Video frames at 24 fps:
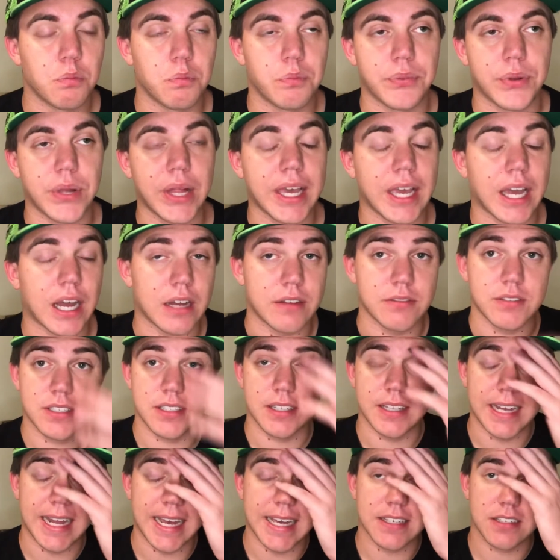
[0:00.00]
Playoffs.
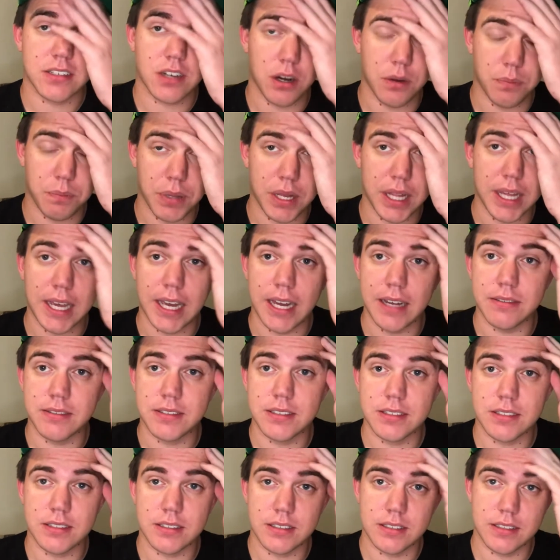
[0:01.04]
The NASCAR
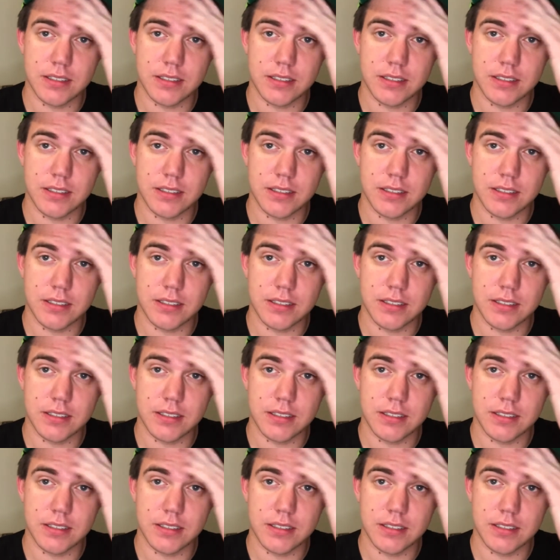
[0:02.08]
playoffs.